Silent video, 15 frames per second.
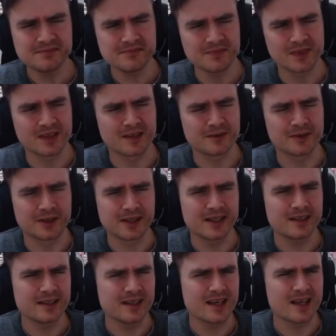And I thought,
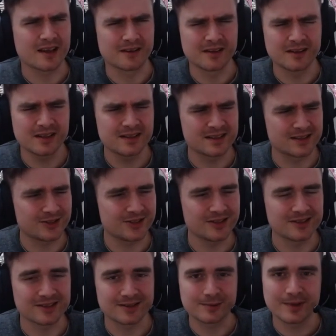hell yeah, this is
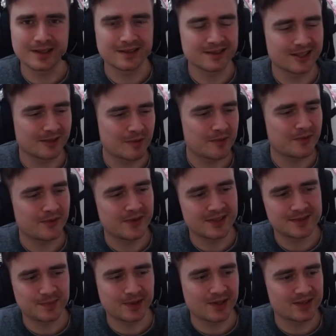genius. Why didn't come up with this?
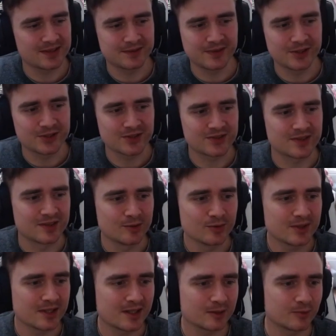Because it features the new
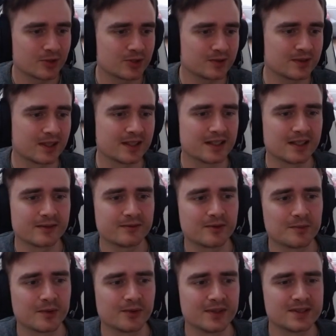card which got added from
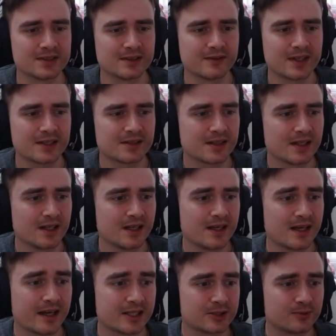the recent event,
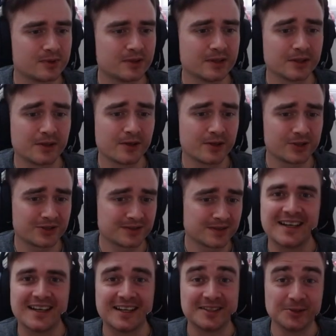Astral Incursion.
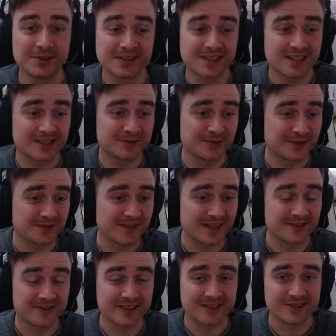A tutor card for
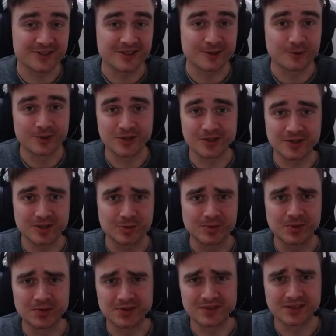5 energy, which also
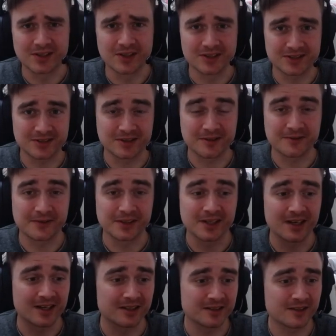reduces the cost of the
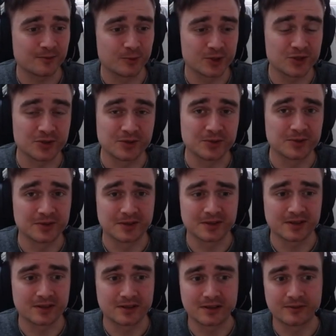card which you tutored
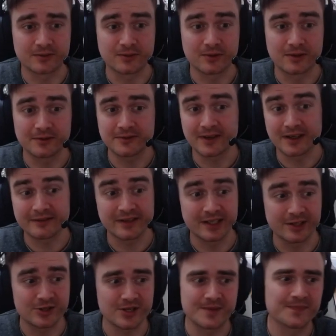for 5
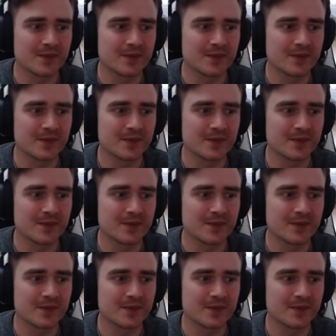energy.